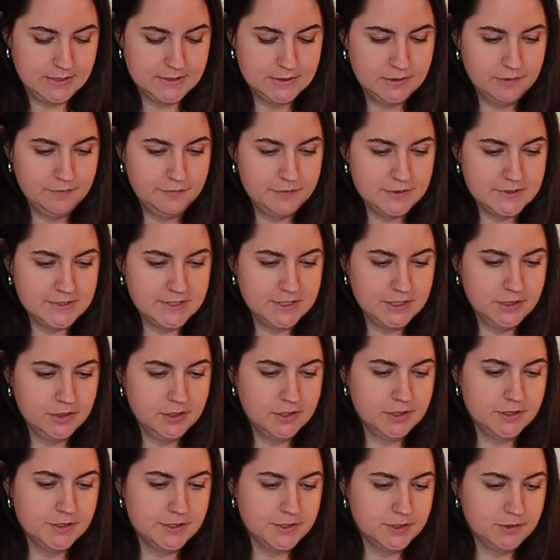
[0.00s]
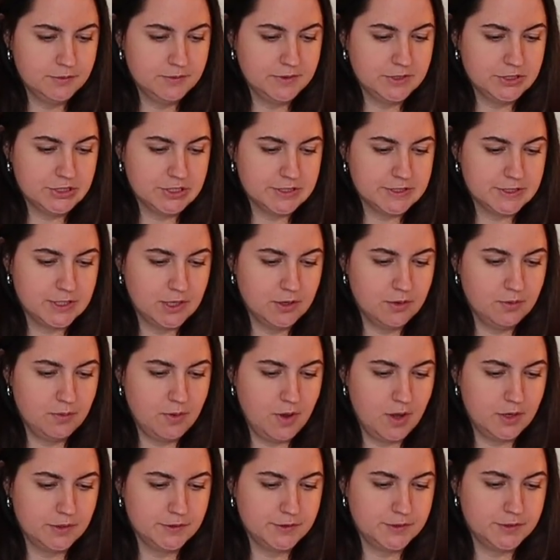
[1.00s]
so the first thing you're gonna do is just go
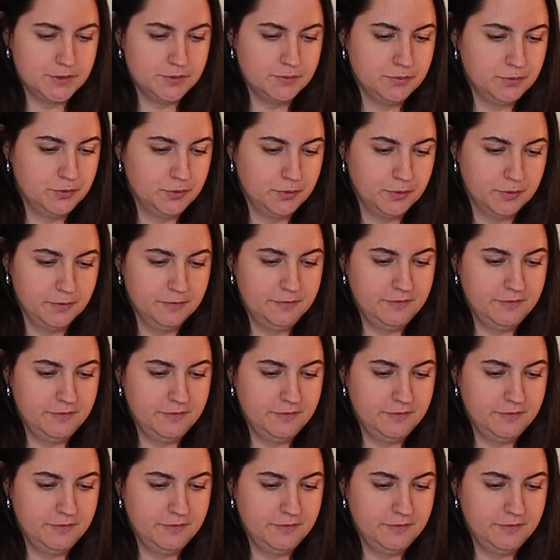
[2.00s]
onto Google